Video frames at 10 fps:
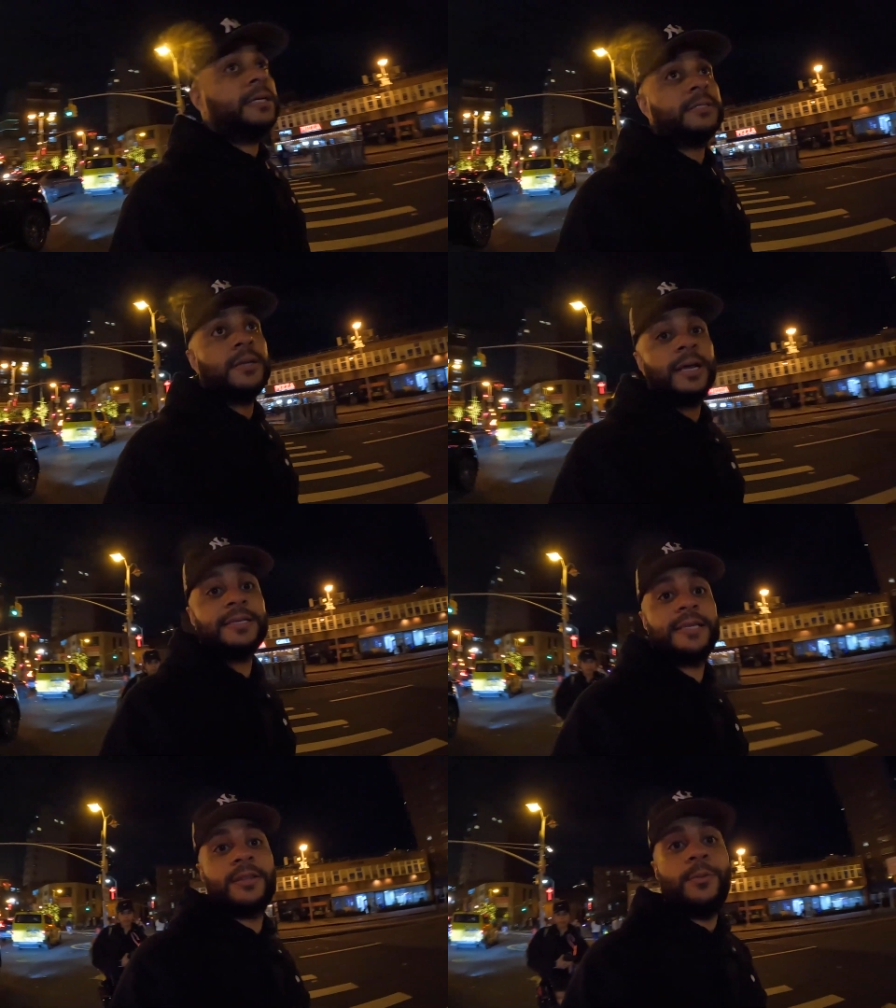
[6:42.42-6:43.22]
Yeah, so like I
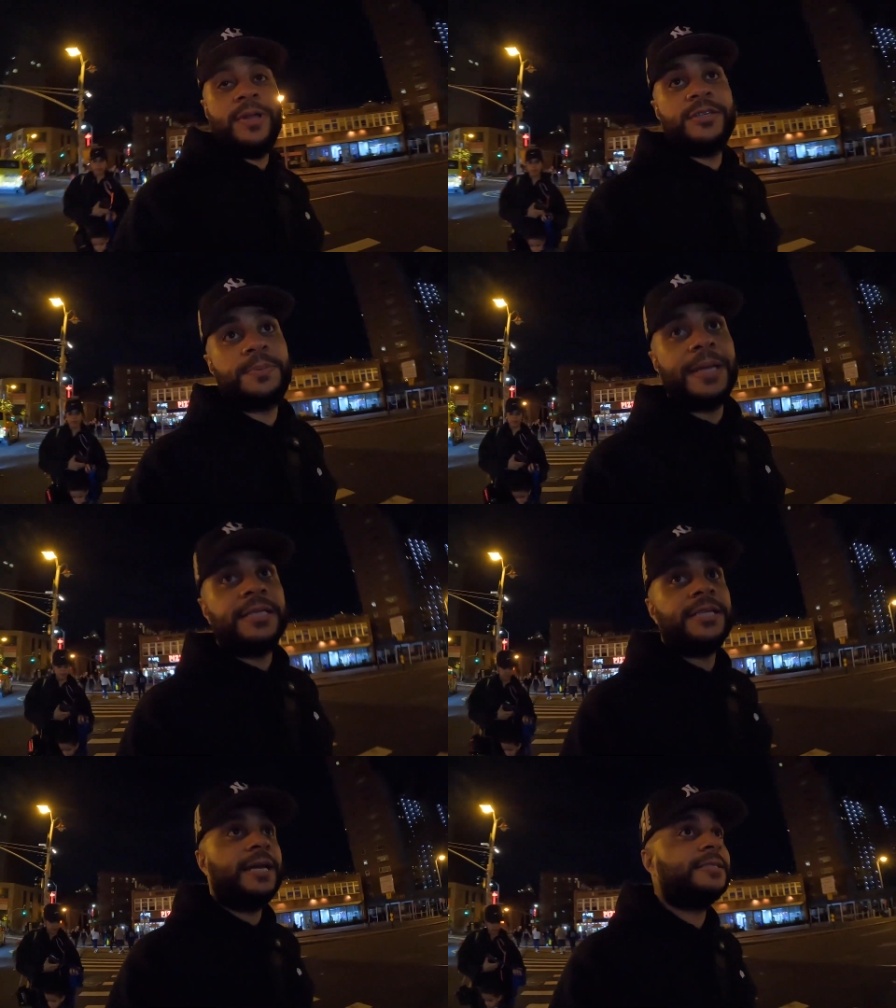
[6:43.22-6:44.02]
said, the weather's
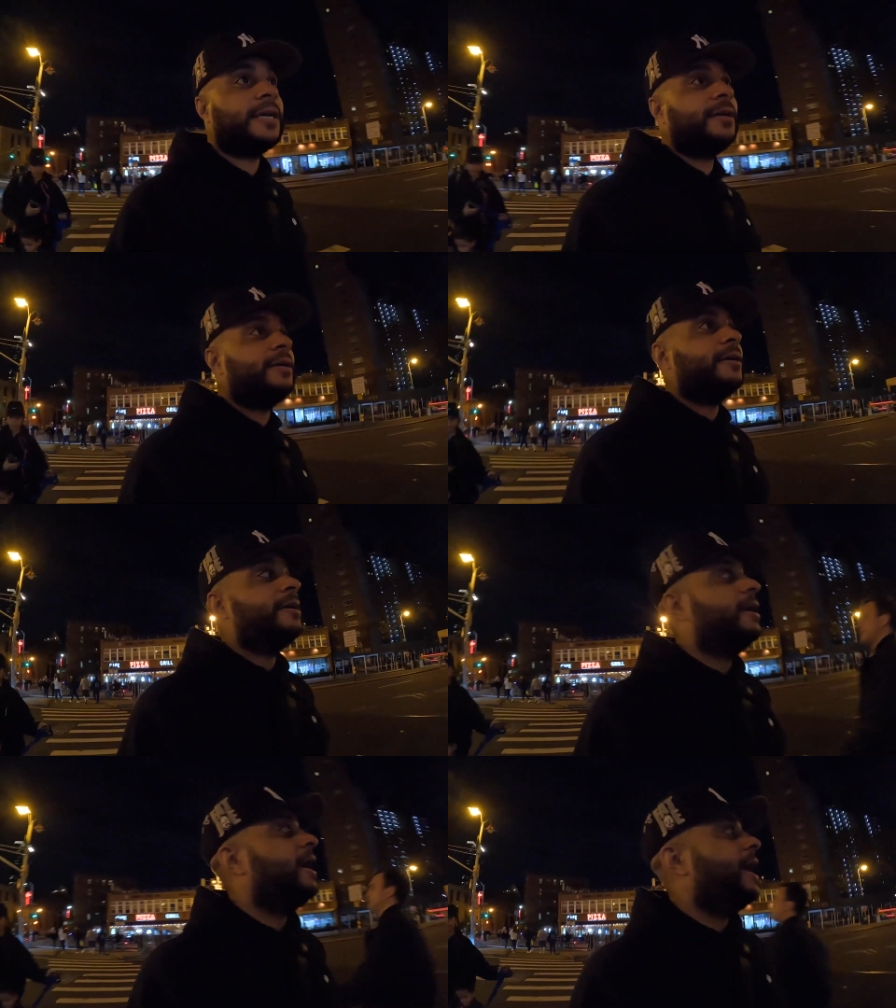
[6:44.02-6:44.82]
about to change out here.
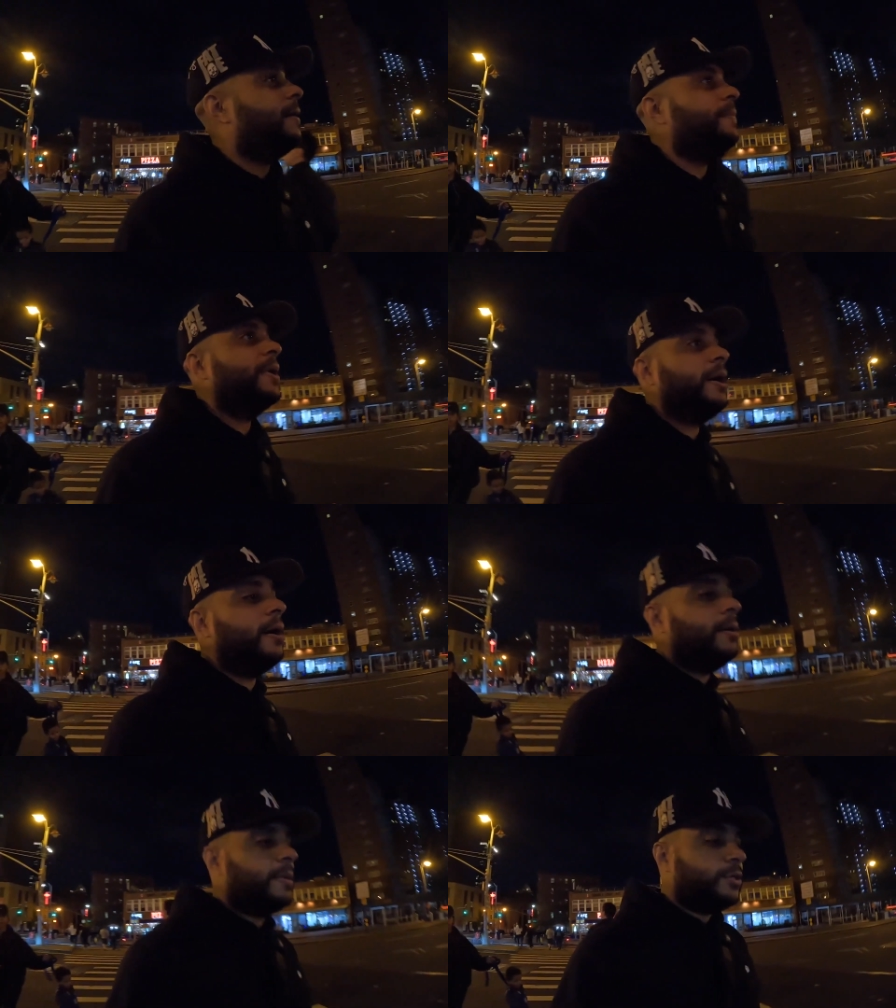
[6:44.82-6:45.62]
But
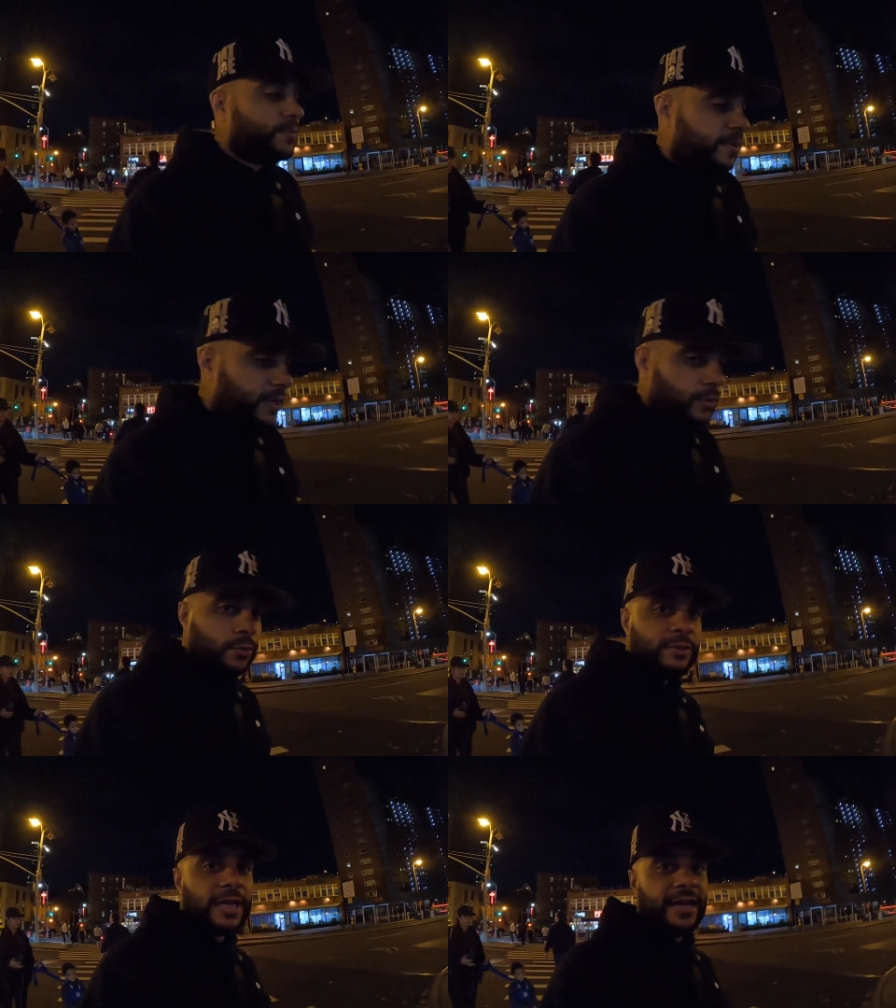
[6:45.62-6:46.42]
um, it was a pretty
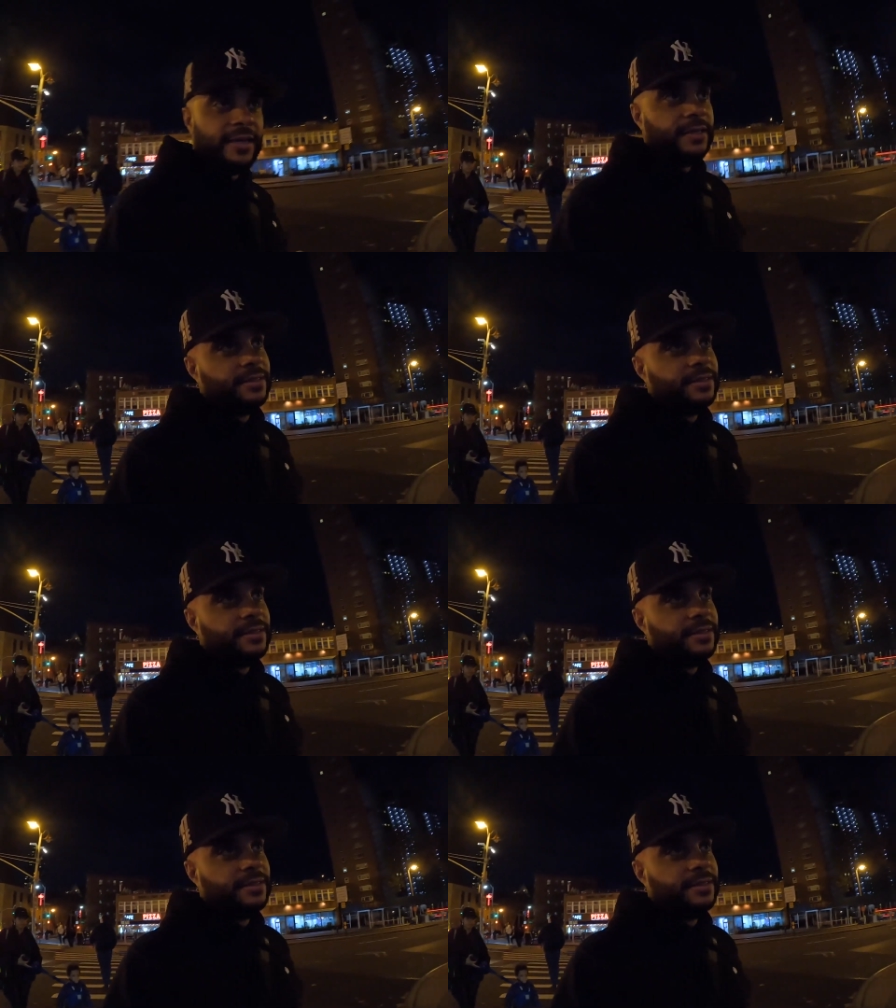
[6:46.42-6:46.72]
cool day